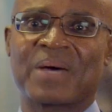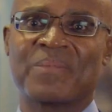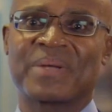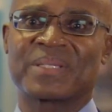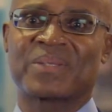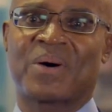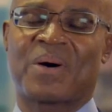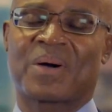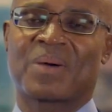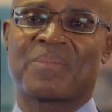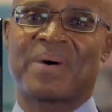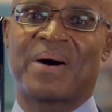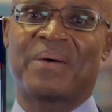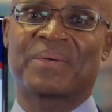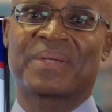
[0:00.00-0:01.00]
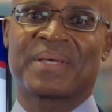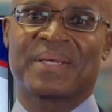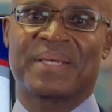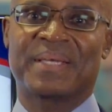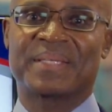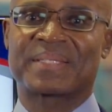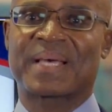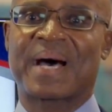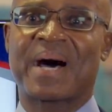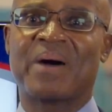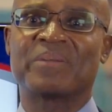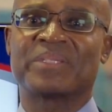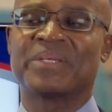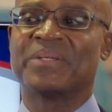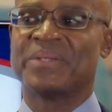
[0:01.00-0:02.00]
want to talk about is
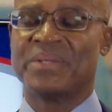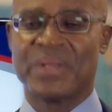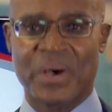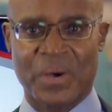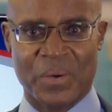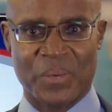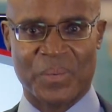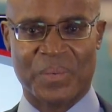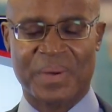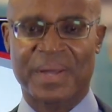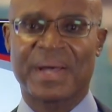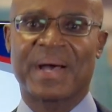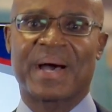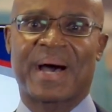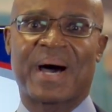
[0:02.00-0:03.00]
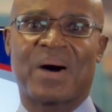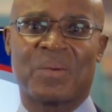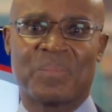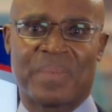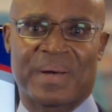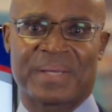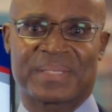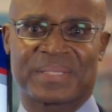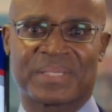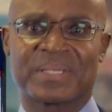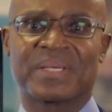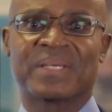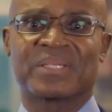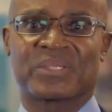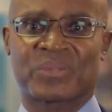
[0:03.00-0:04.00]
how to know how much
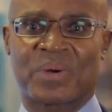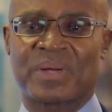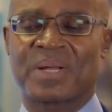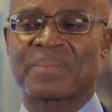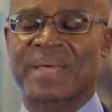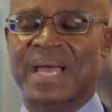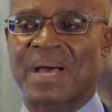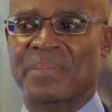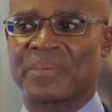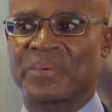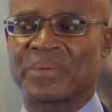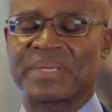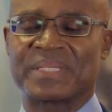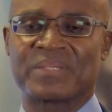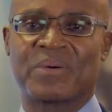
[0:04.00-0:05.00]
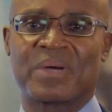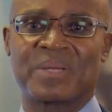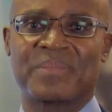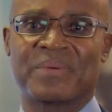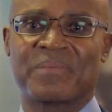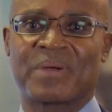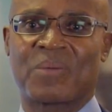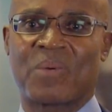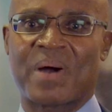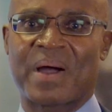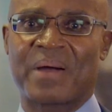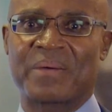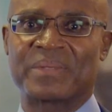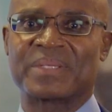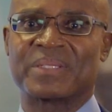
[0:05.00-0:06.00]
startup capital is going to be
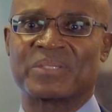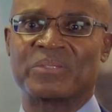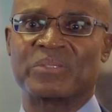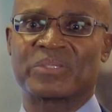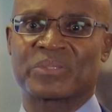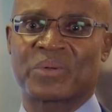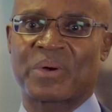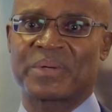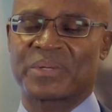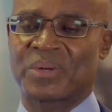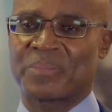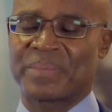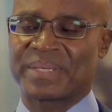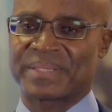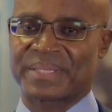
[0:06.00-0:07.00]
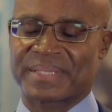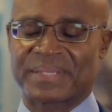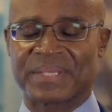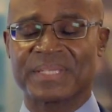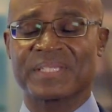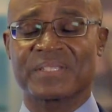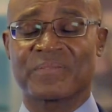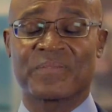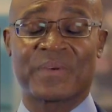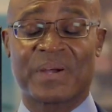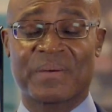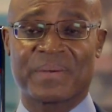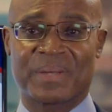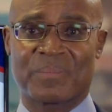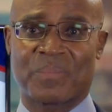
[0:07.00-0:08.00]
required to start your business. And this is a
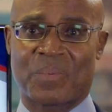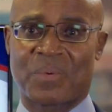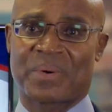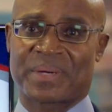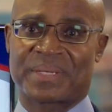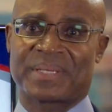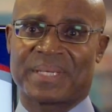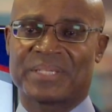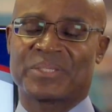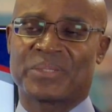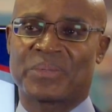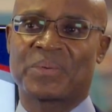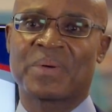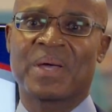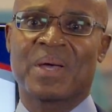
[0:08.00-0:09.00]
very important issue